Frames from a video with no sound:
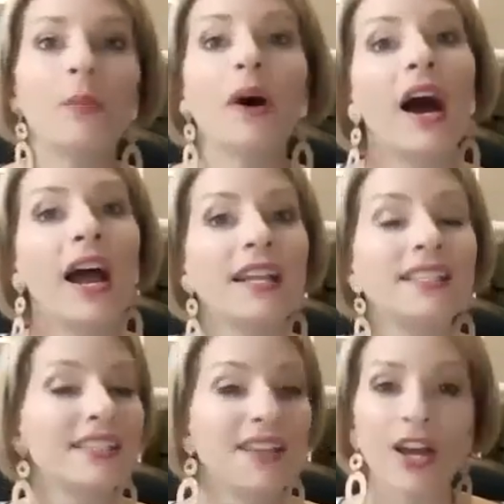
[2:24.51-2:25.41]
But I
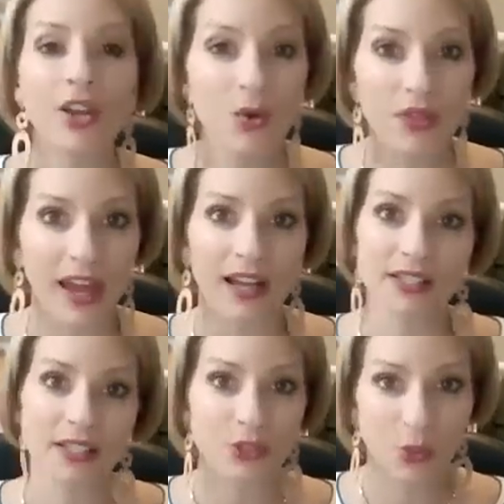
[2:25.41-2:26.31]
did not know that
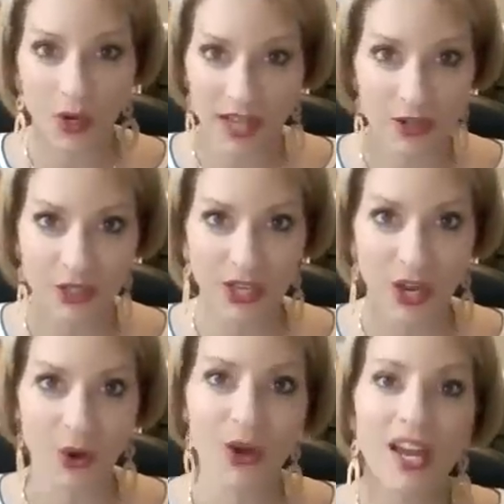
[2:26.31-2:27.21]
20 years
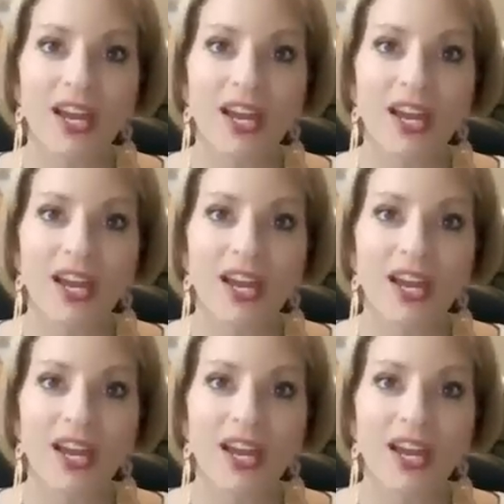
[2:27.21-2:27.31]
ago.